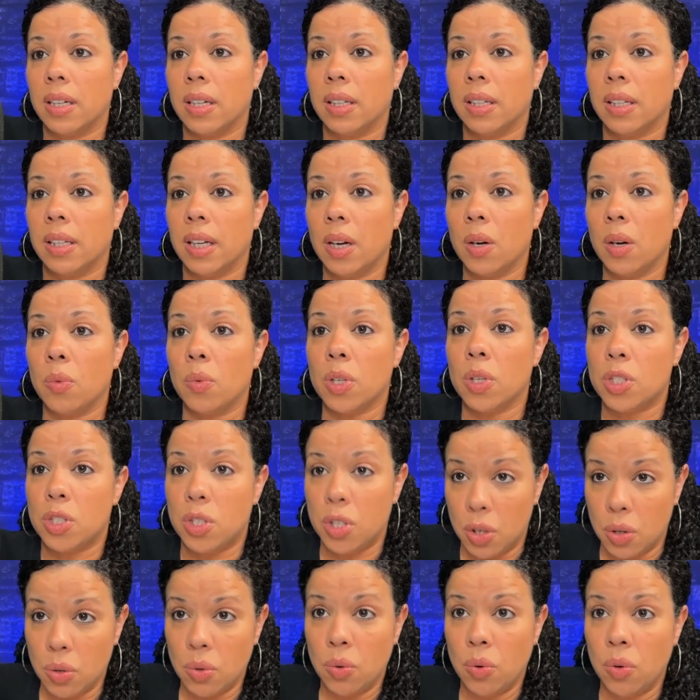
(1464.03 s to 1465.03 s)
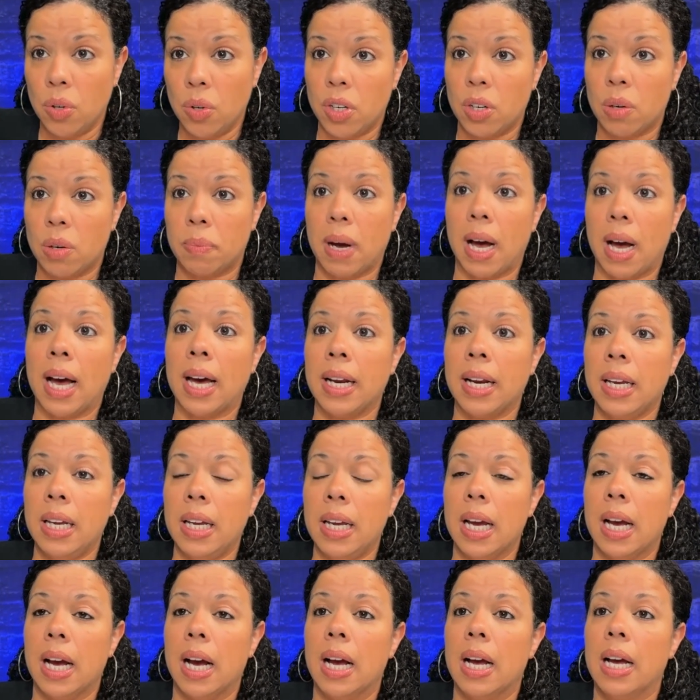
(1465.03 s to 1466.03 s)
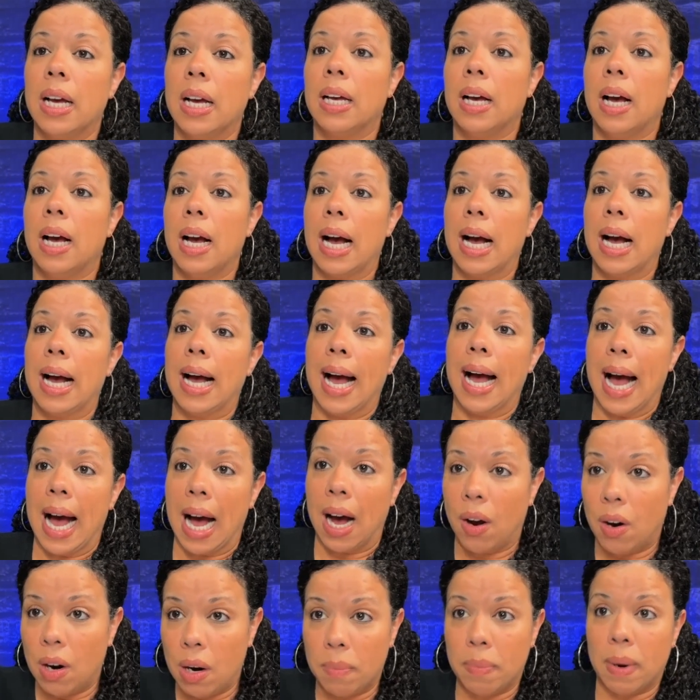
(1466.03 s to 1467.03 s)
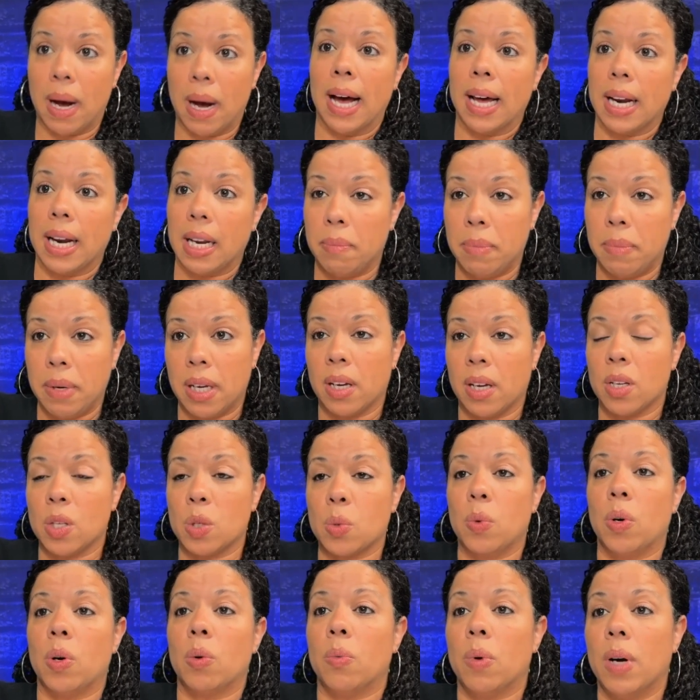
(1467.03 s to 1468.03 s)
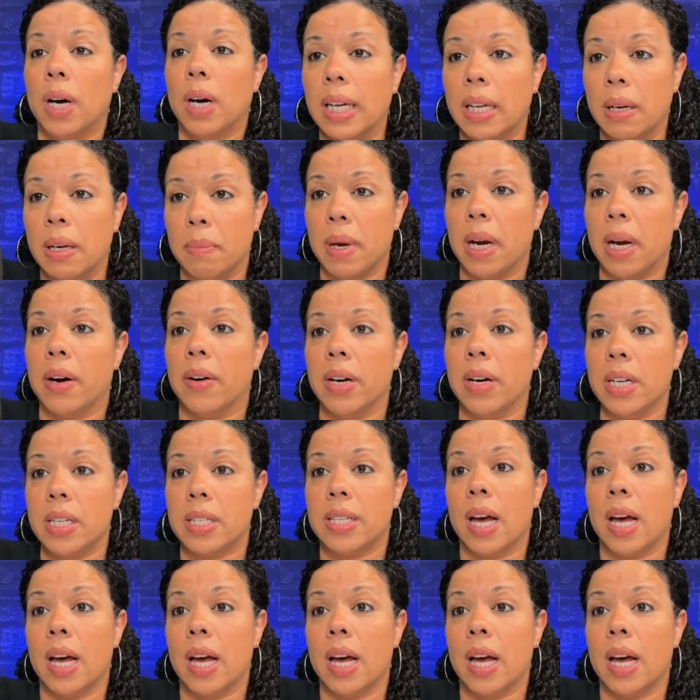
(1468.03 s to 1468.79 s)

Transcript: It was you, your body, our body, because we're one in marriage.